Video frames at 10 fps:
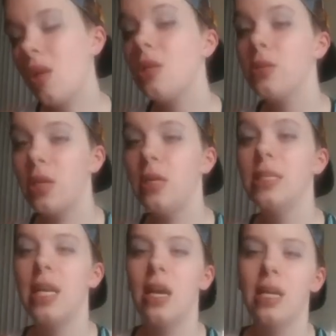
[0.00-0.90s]

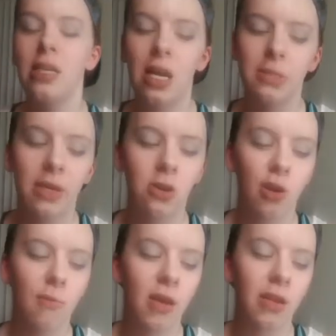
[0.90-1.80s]
turns out, I talked to my
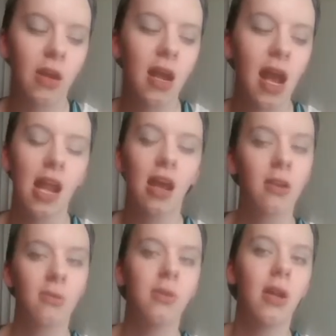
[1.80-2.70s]
grandmother, and I
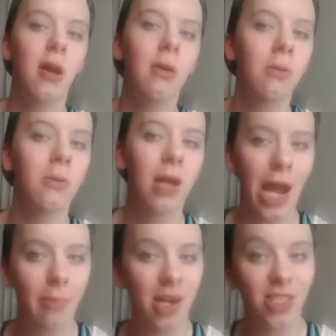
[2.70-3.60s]
don't know
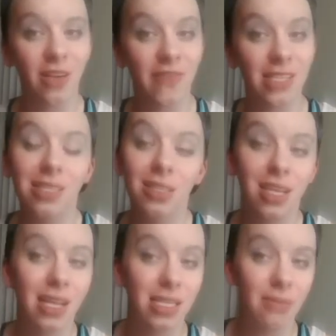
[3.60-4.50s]
how much of this
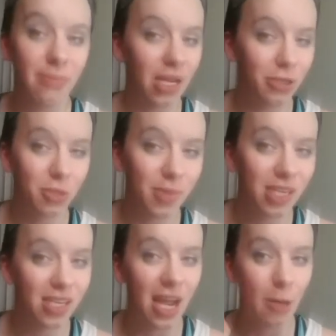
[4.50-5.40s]
is
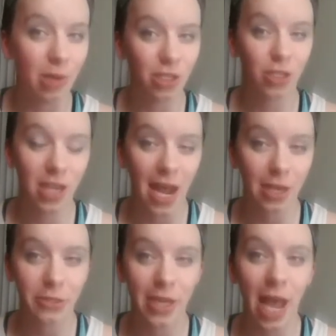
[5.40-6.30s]
embellishment and how much
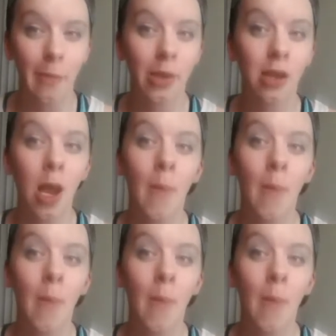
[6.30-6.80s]
actually happened,